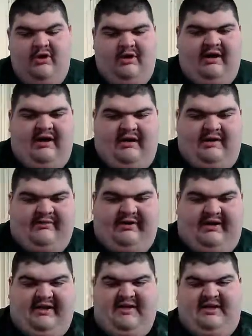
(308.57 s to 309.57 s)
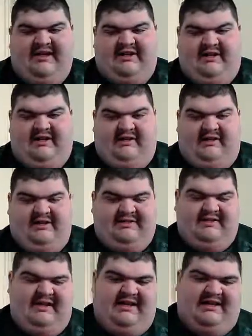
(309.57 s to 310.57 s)
They got to take on. He's
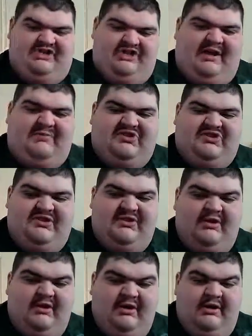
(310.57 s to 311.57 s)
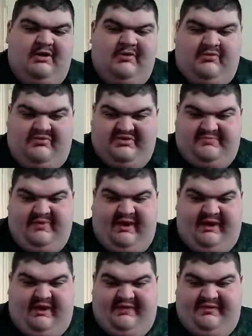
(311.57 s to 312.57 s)
got to take on Sheamus, who is
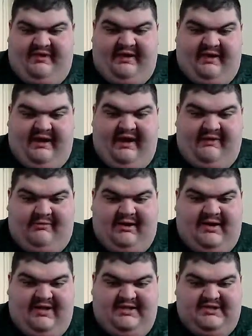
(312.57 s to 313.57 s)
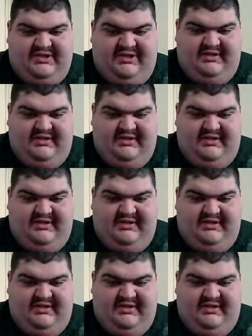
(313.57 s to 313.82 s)
probably on the high rise.